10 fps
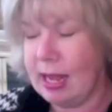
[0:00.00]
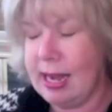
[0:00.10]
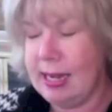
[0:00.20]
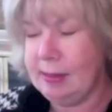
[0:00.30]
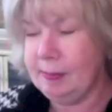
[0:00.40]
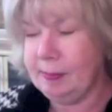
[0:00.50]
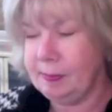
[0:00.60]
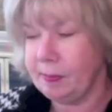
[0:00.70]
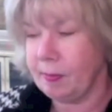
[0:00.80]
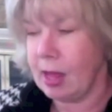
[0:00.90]
And
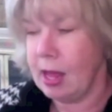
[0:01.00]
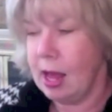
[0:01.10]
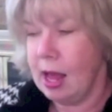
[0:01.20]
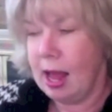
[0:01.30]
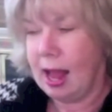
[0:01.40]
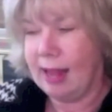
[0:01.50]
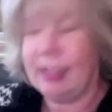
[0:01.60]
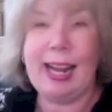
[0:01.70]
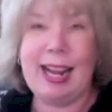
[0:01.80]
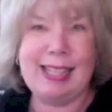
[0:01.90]

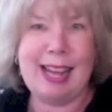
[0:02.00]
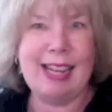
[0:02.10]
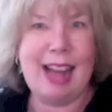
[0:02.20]
like I said,